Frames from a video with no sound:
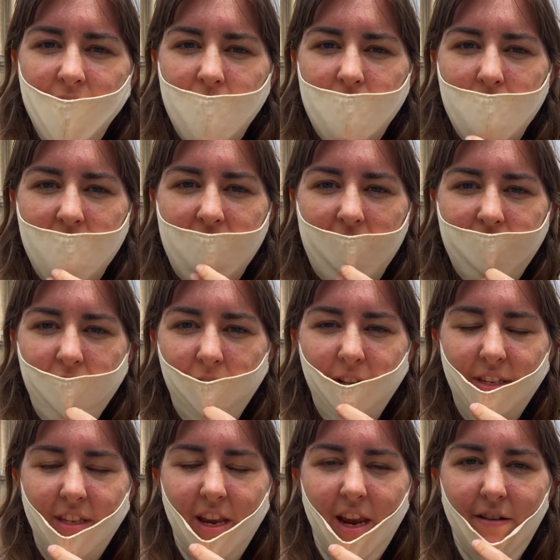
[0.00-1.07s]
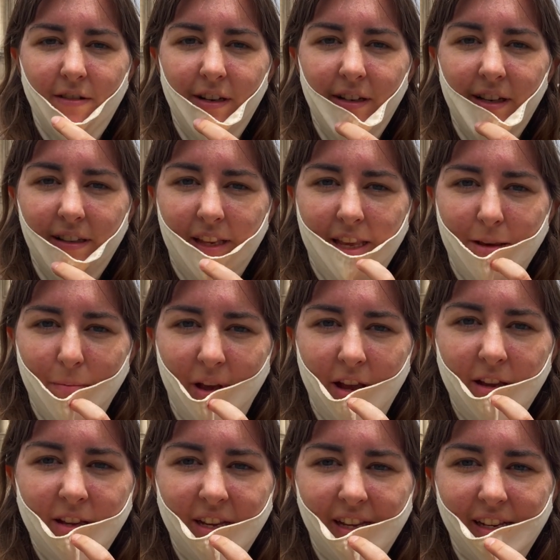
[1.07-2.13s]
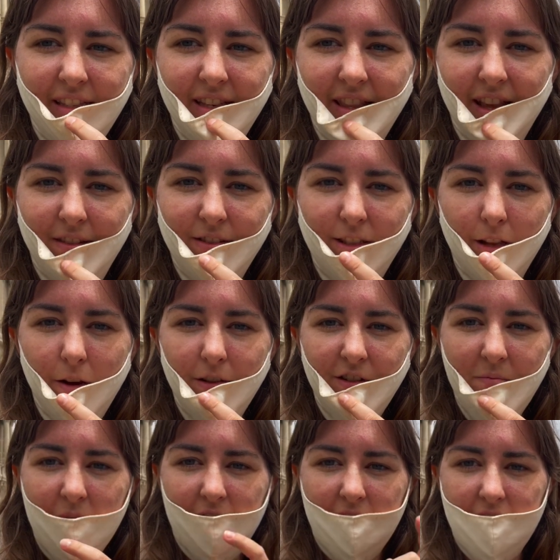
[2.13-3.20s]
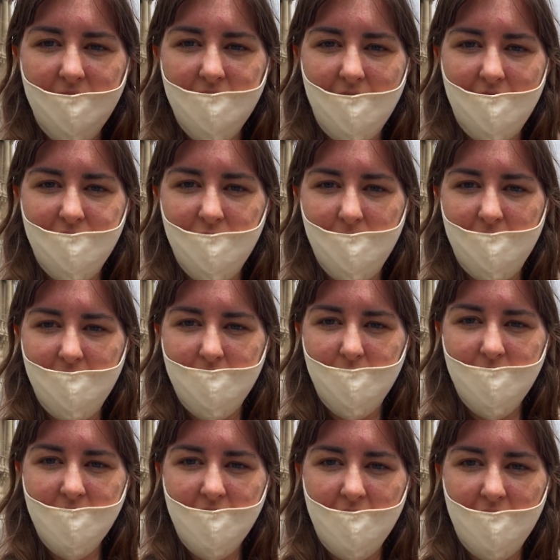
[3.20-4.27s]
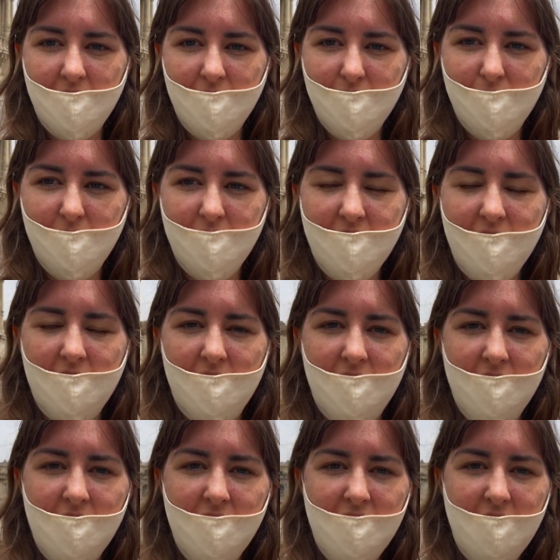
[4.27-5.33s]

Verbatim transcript: So something I've noticed here in Lima is that there is loads of police everywhere. There's one here, one here.